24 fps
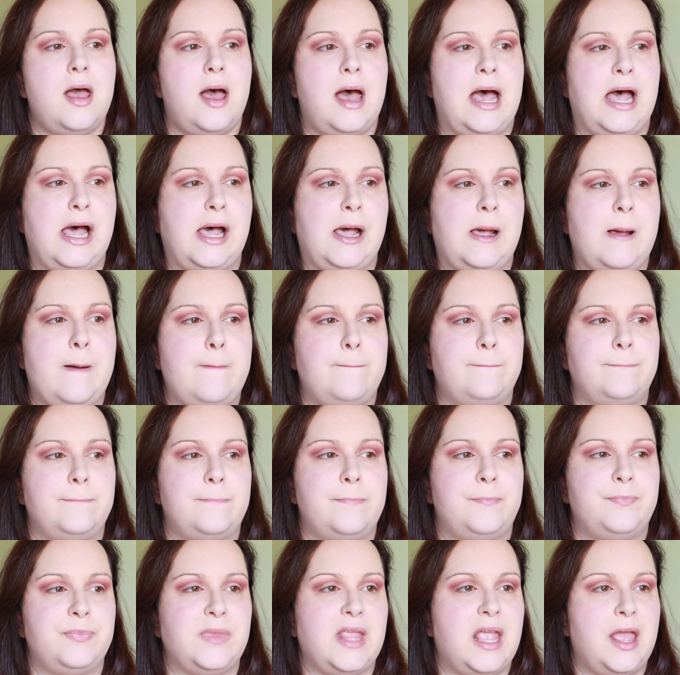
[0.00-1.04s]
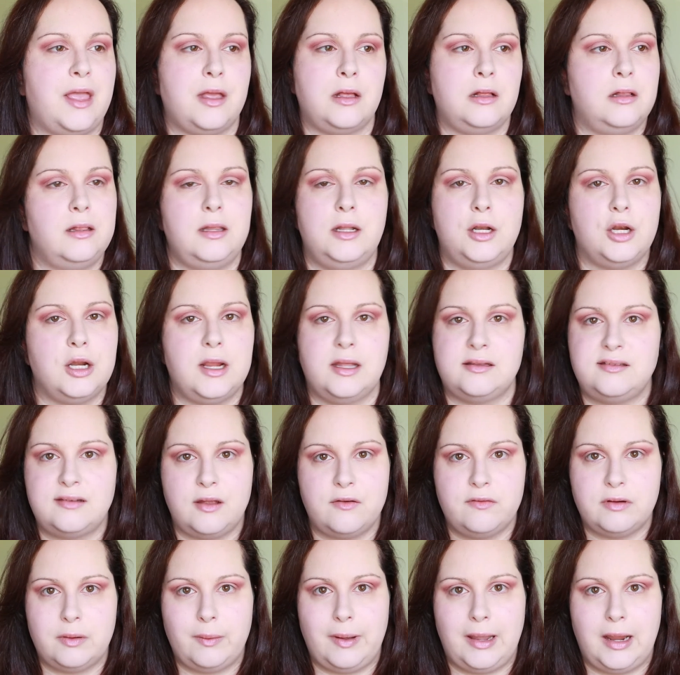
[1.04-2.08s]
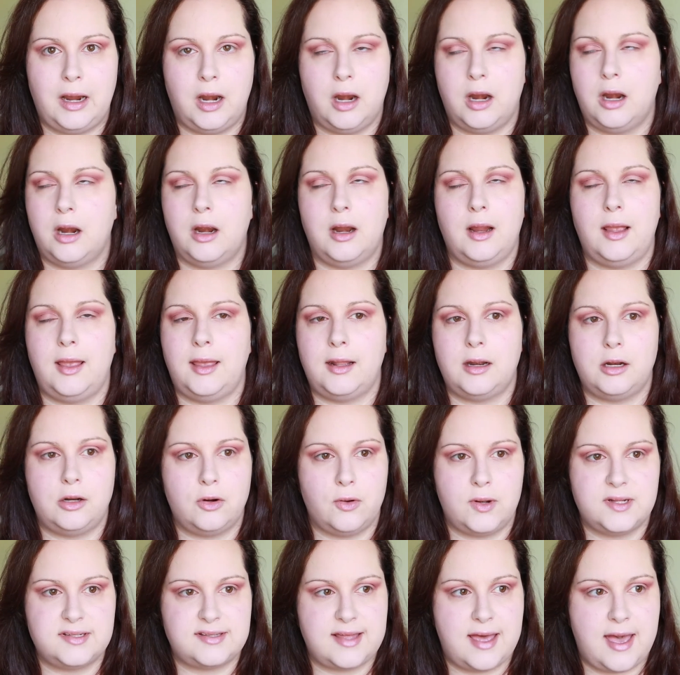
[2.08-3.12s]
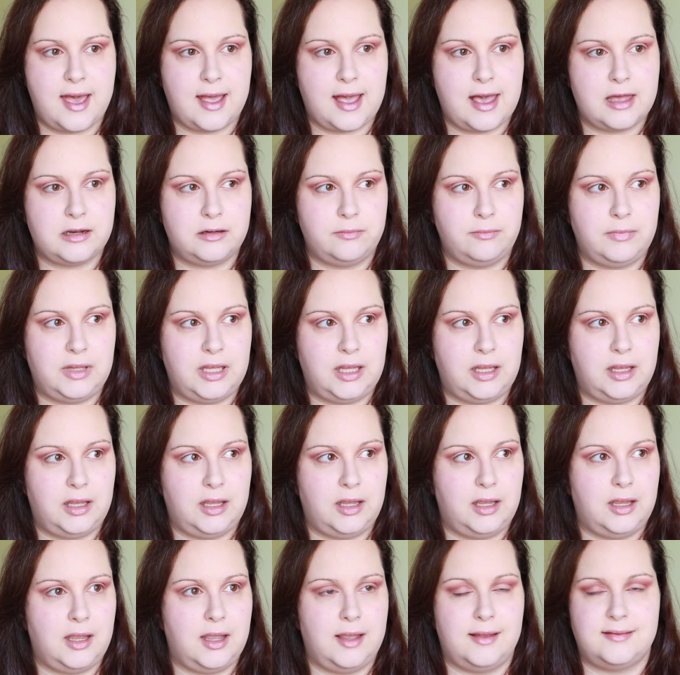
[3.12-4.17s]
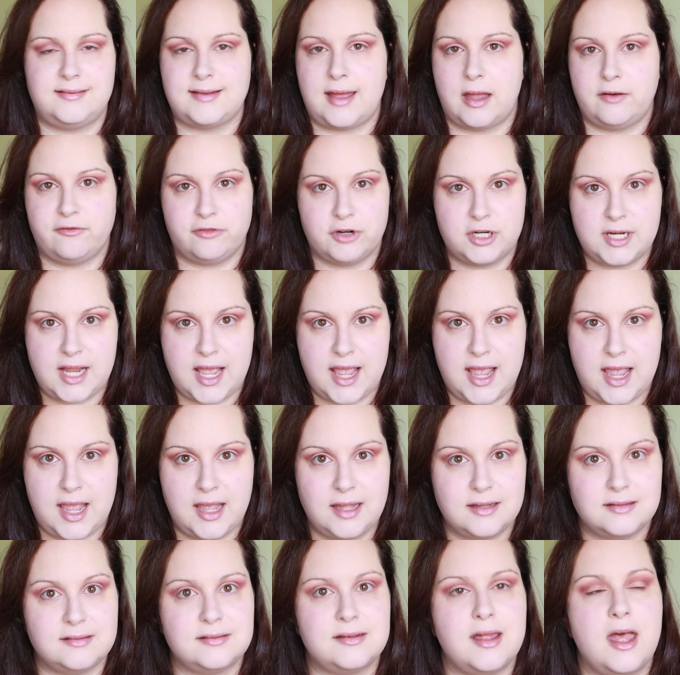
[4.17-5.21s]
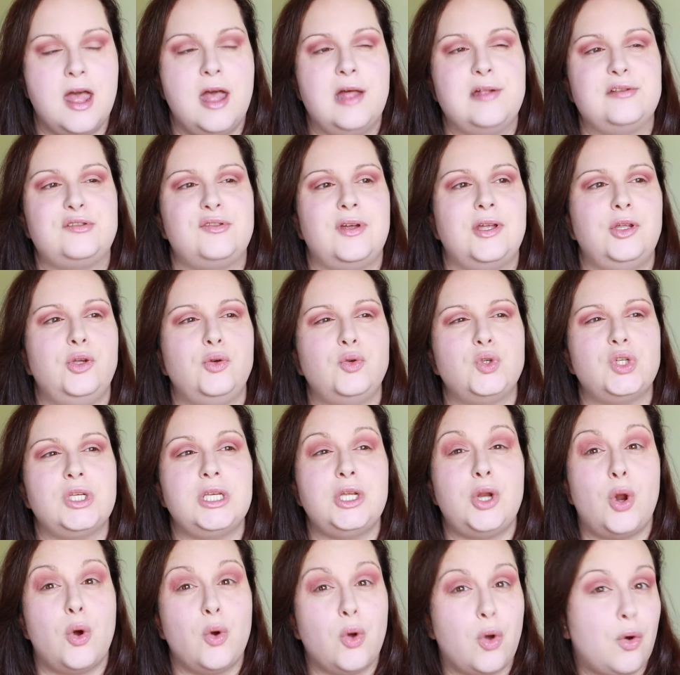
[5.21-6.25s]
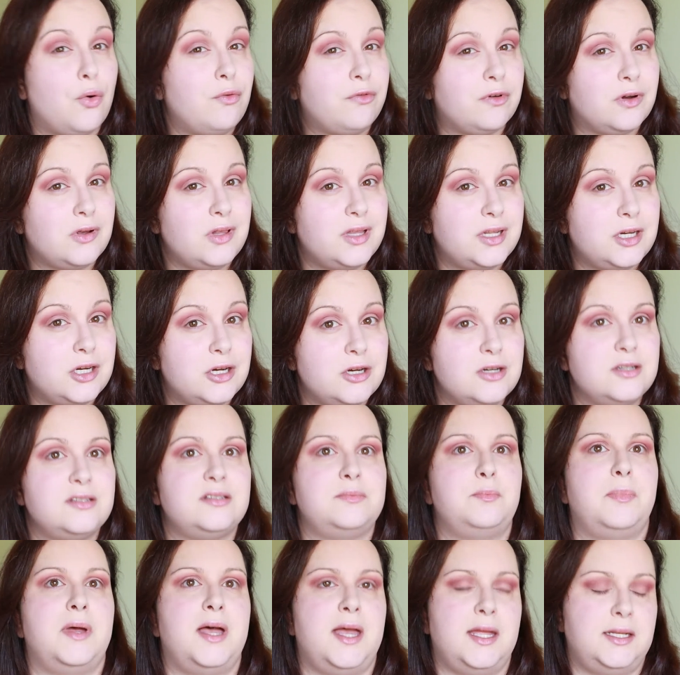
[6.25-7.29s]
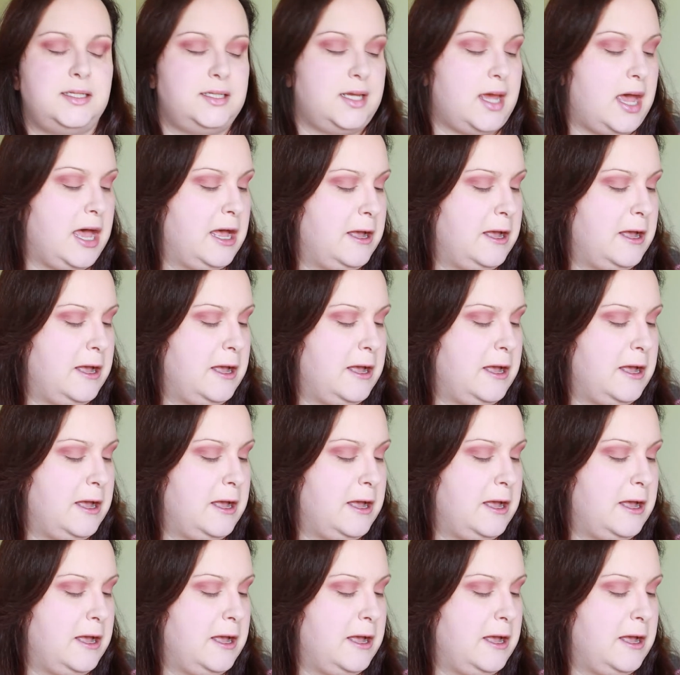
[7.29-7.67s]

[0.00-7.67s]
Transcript: Glitter gets everywhere. It annoys the heck out of me. It's on for days. So I usually don't go for glitters, but